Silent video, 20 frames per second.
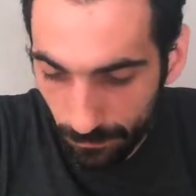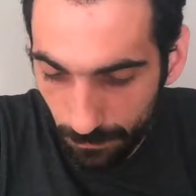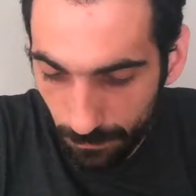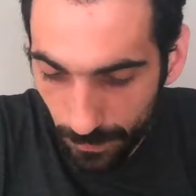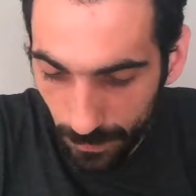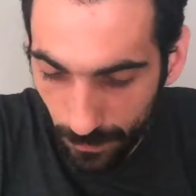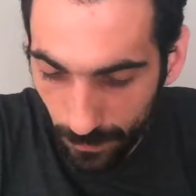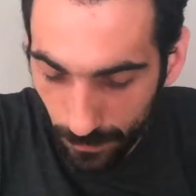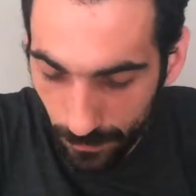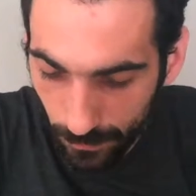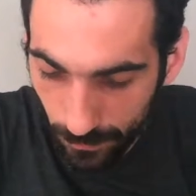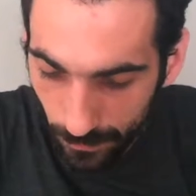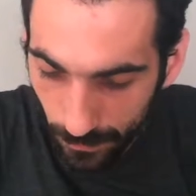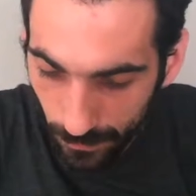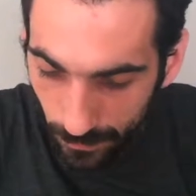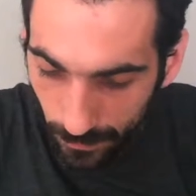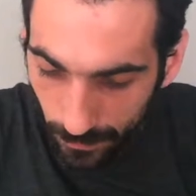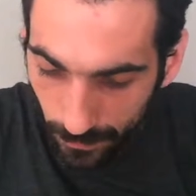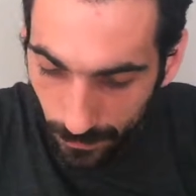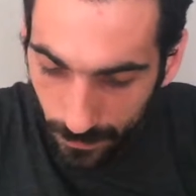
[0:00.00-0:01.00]
Because
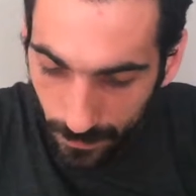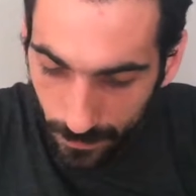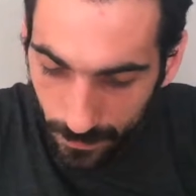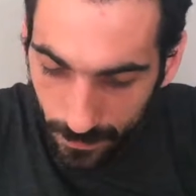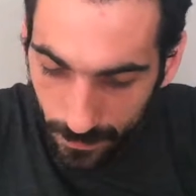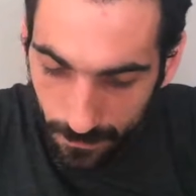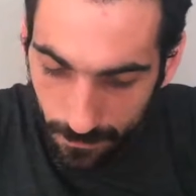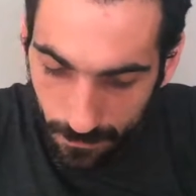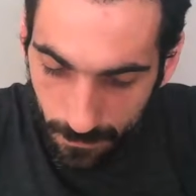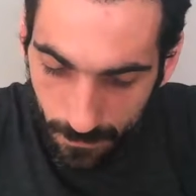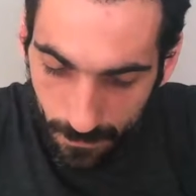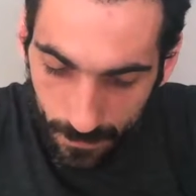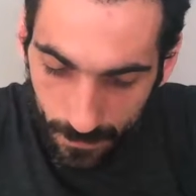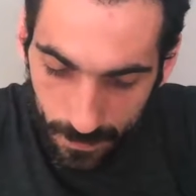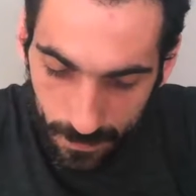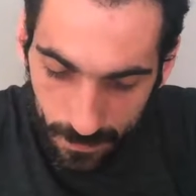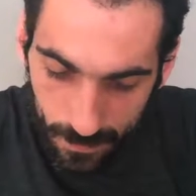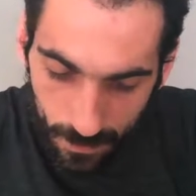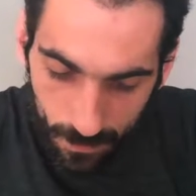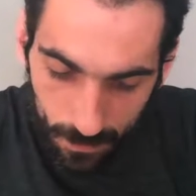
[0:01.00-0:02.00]

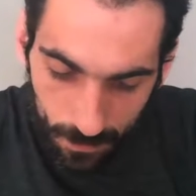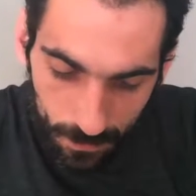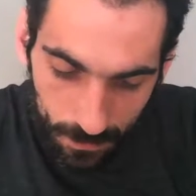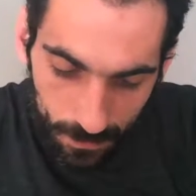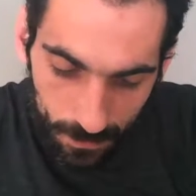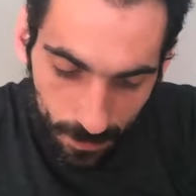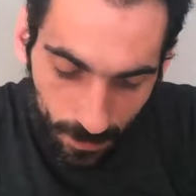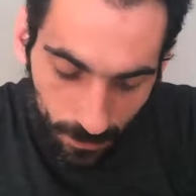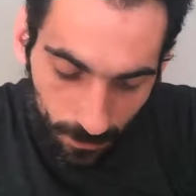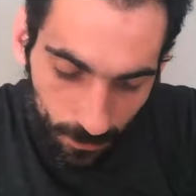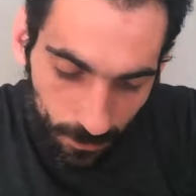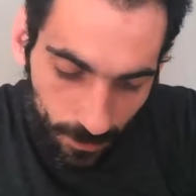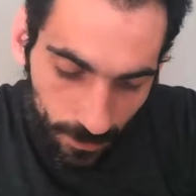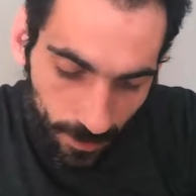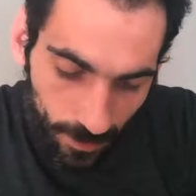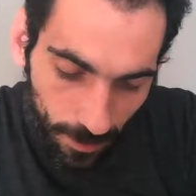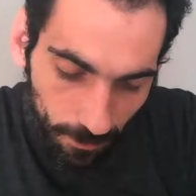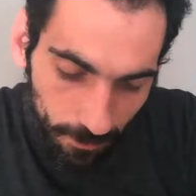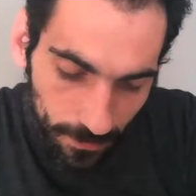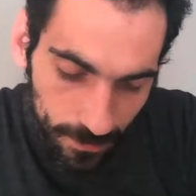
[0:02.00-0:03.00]
so what
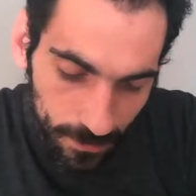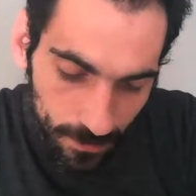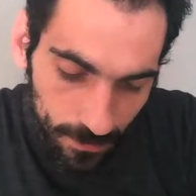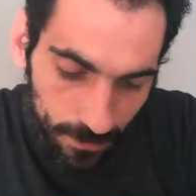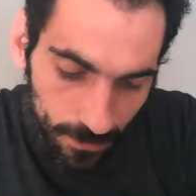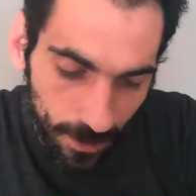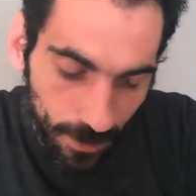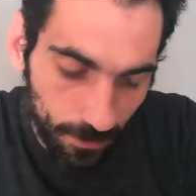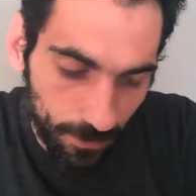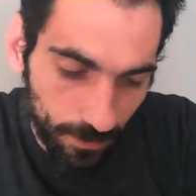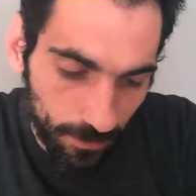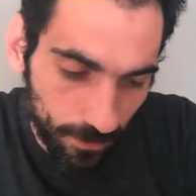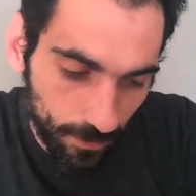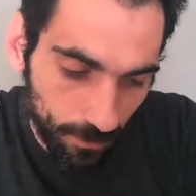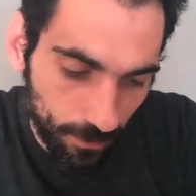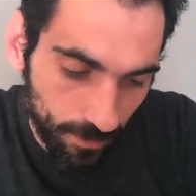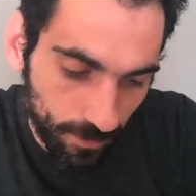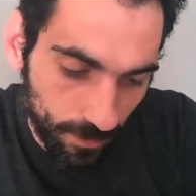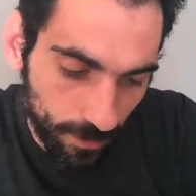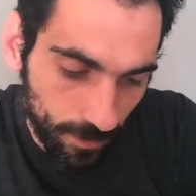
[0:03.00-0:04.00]
happens today
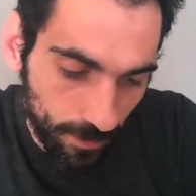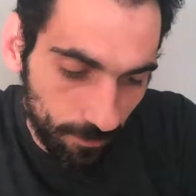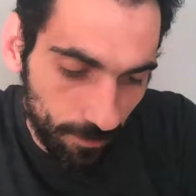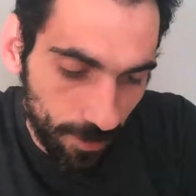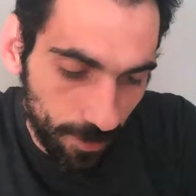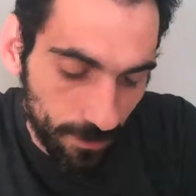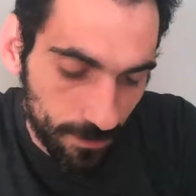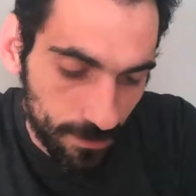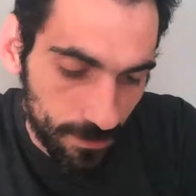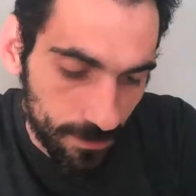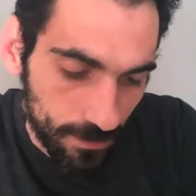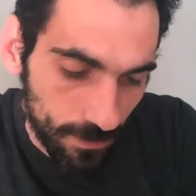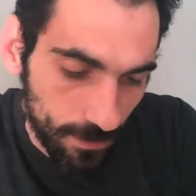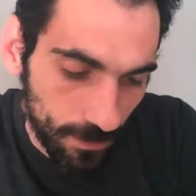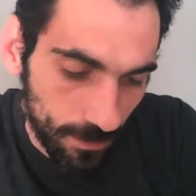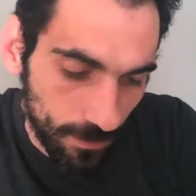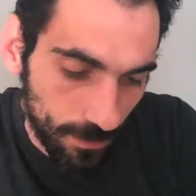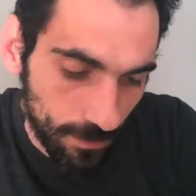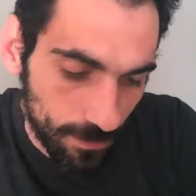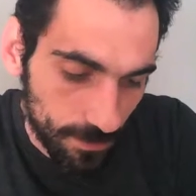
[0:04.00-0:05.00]
with the events
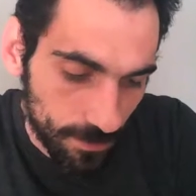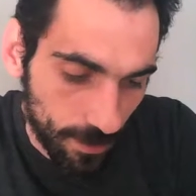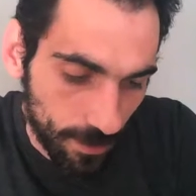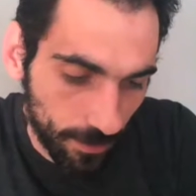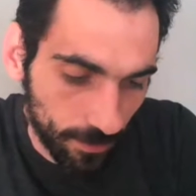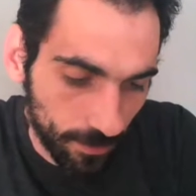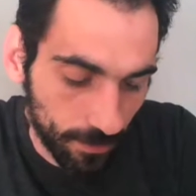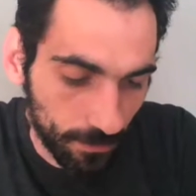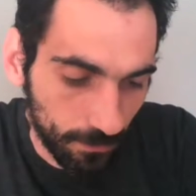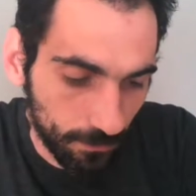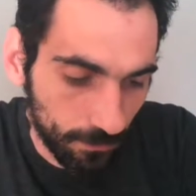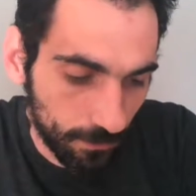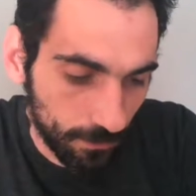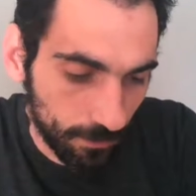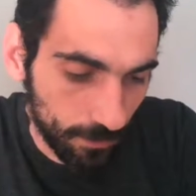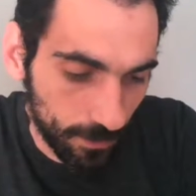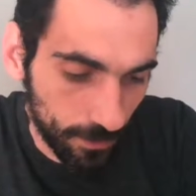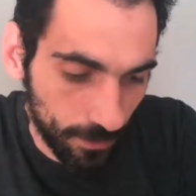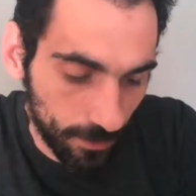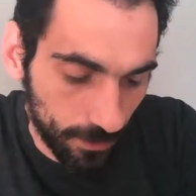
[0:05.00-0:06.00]
inside an
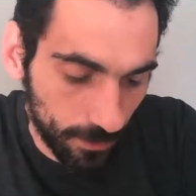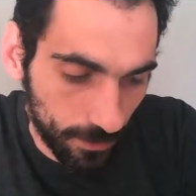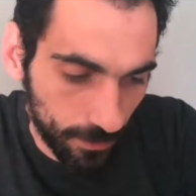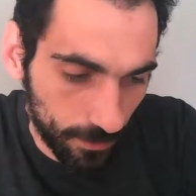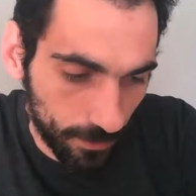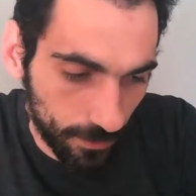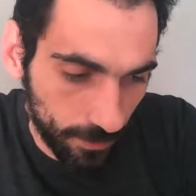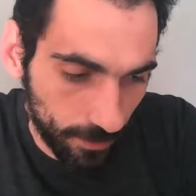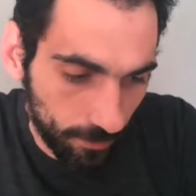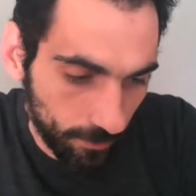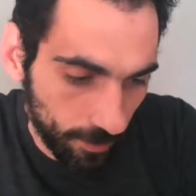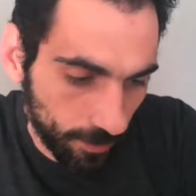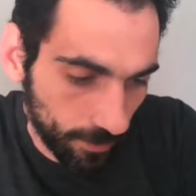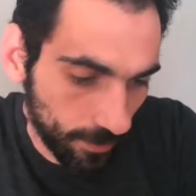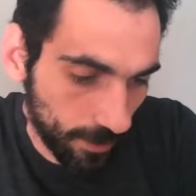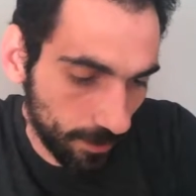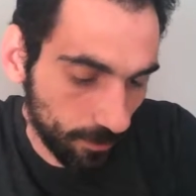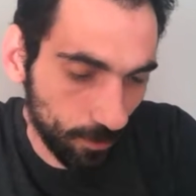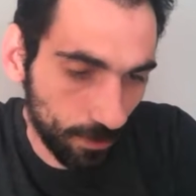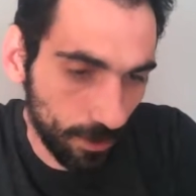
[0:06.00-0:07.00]
event
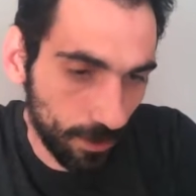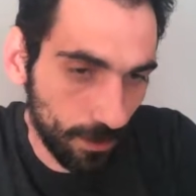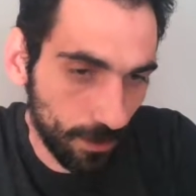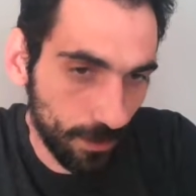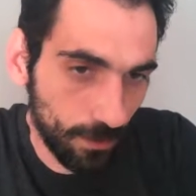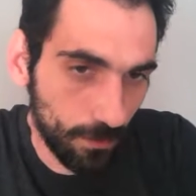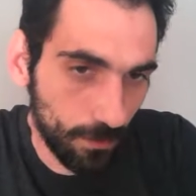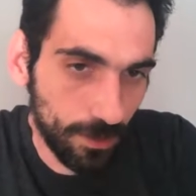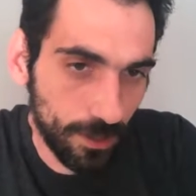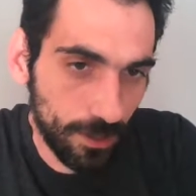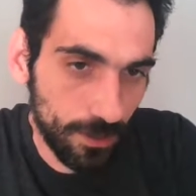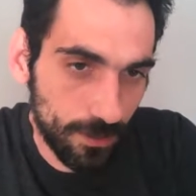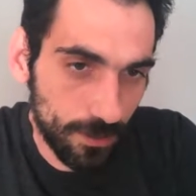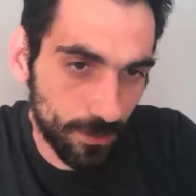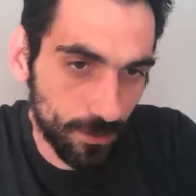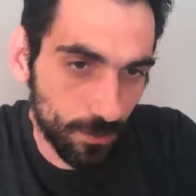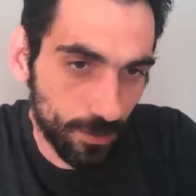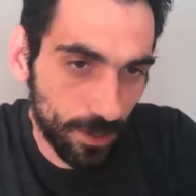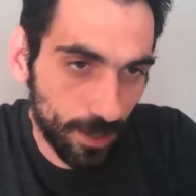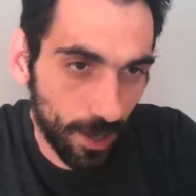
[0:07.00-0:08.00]
that we
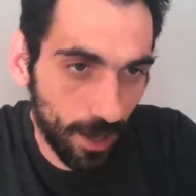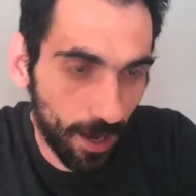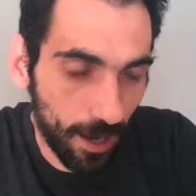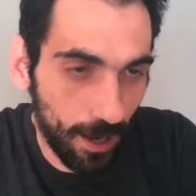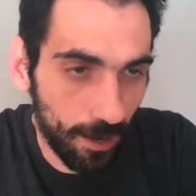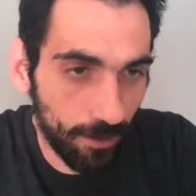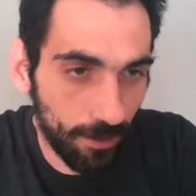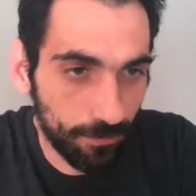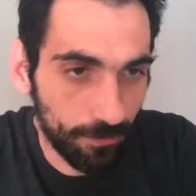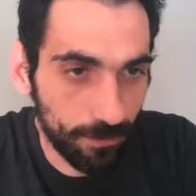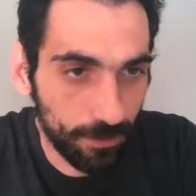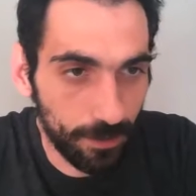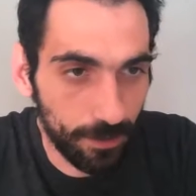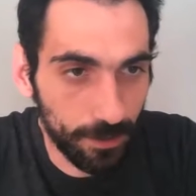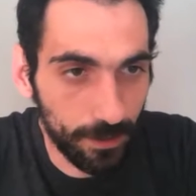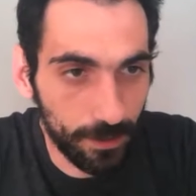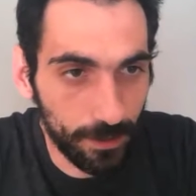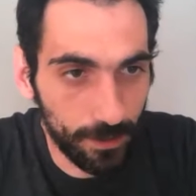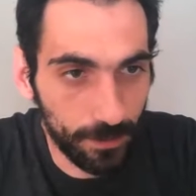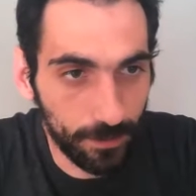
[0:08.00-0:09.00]
issue, we have
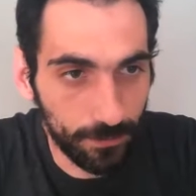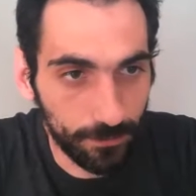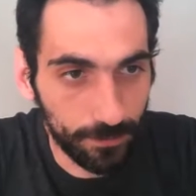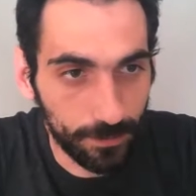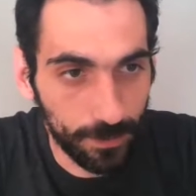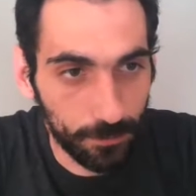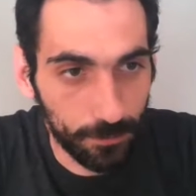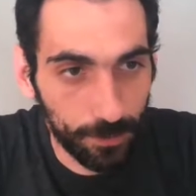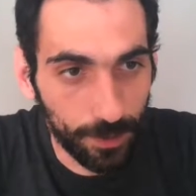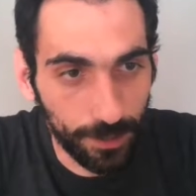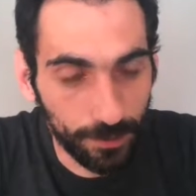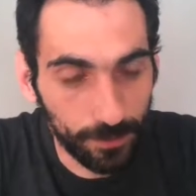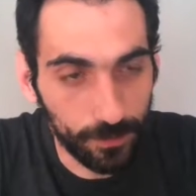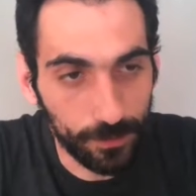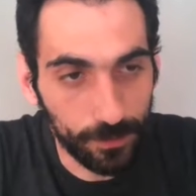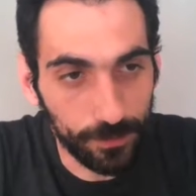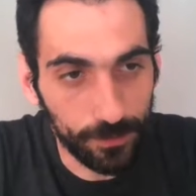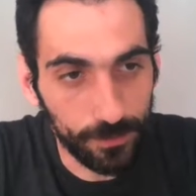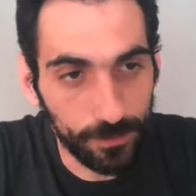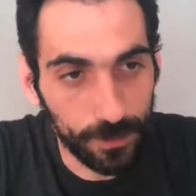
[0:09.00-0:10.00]
the
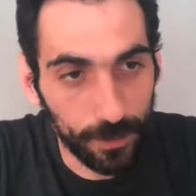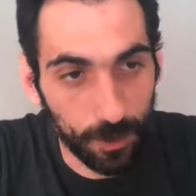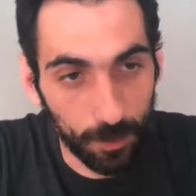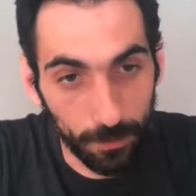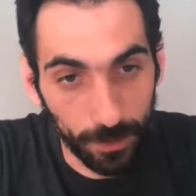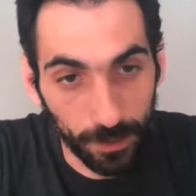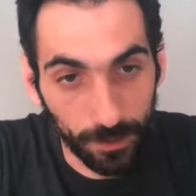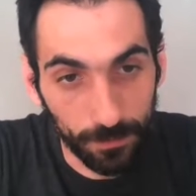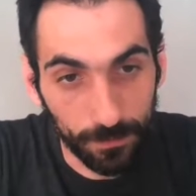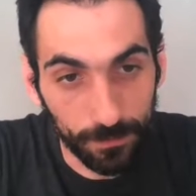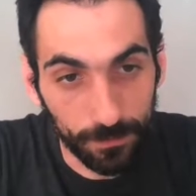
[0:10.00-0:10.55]
branch, the commit,